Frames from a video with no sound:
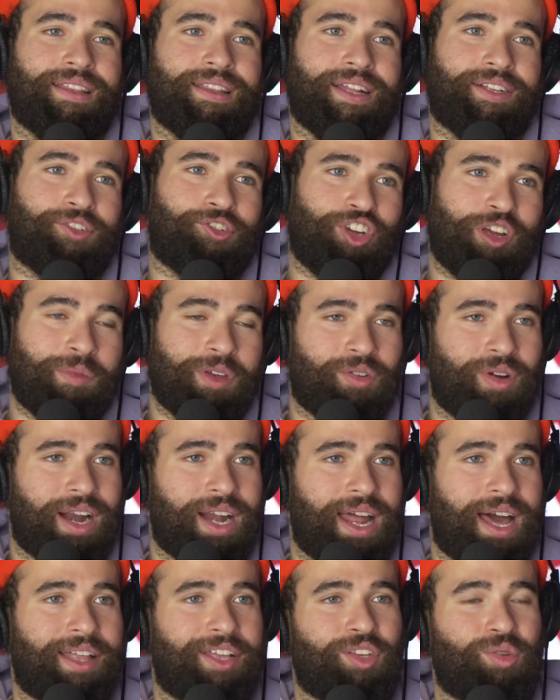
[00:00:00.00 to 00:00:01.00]
that's streaming
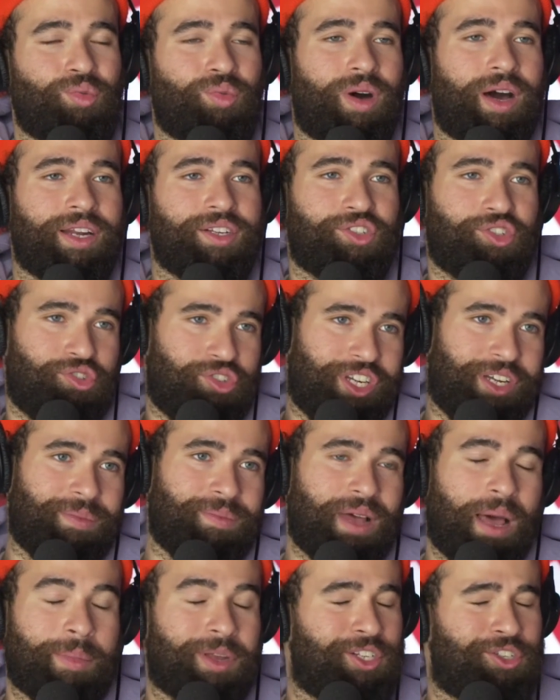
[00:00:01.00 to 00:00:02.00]
right now that you'd want to stream.
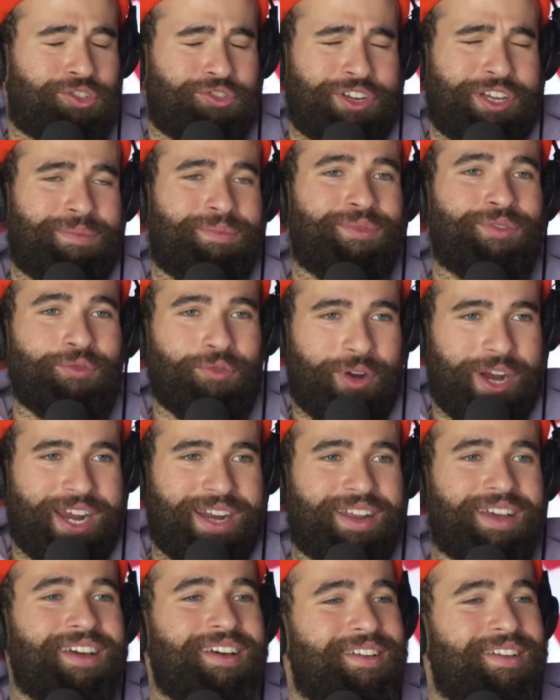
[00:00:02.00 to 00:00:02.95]
I mean raid.